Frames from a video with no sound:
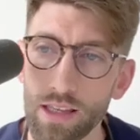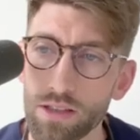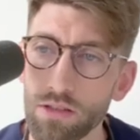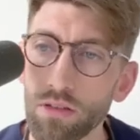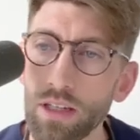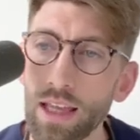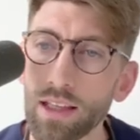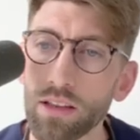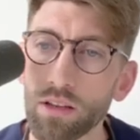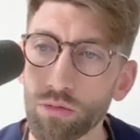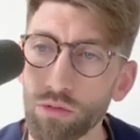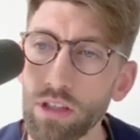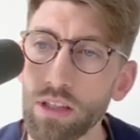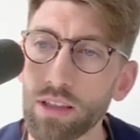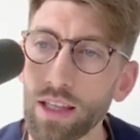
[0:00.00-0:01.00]
you only had
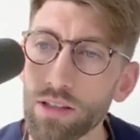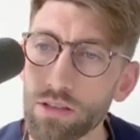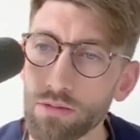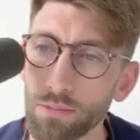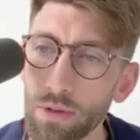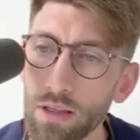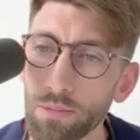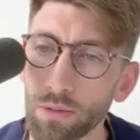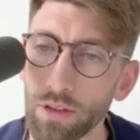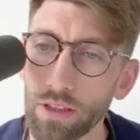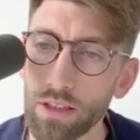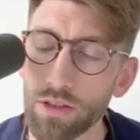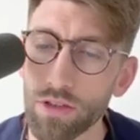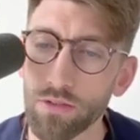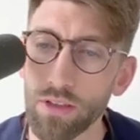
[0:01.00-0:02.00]
3,000 people in
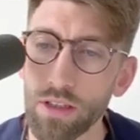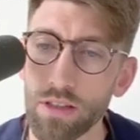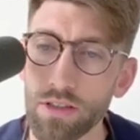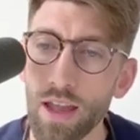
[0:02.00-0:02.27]
each of these.